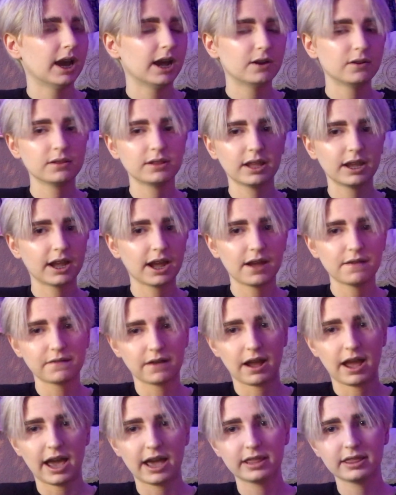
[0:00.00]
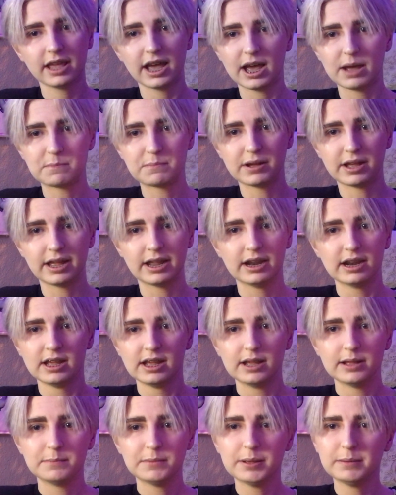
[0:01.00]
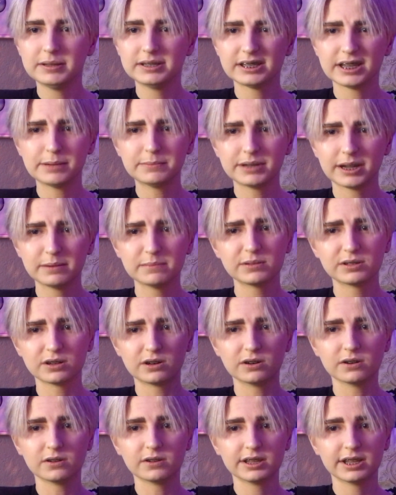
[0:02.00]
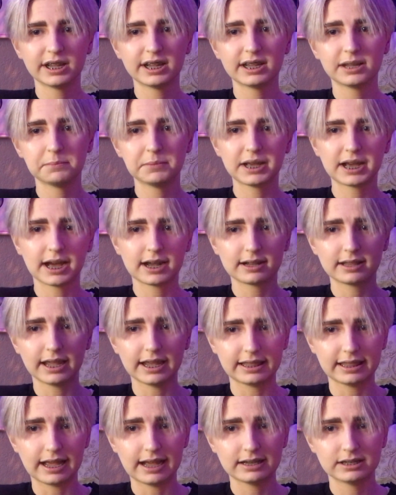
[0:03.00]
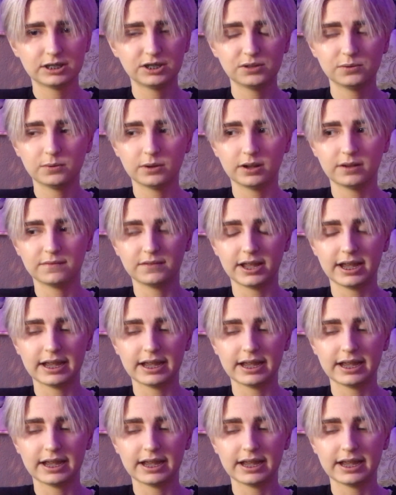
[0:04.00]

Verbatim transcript: I don't think I ever had that but maybe sometimes the girl thing can be kind of like that too of